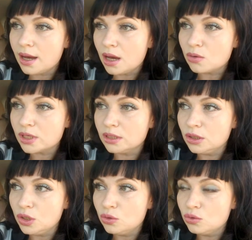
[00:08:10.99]
how can
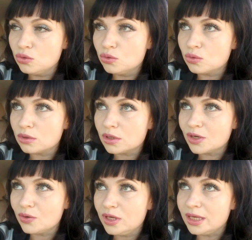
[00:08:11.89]
you
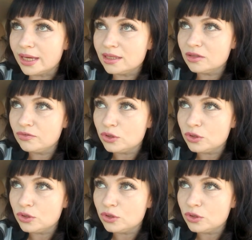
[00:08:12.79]
create the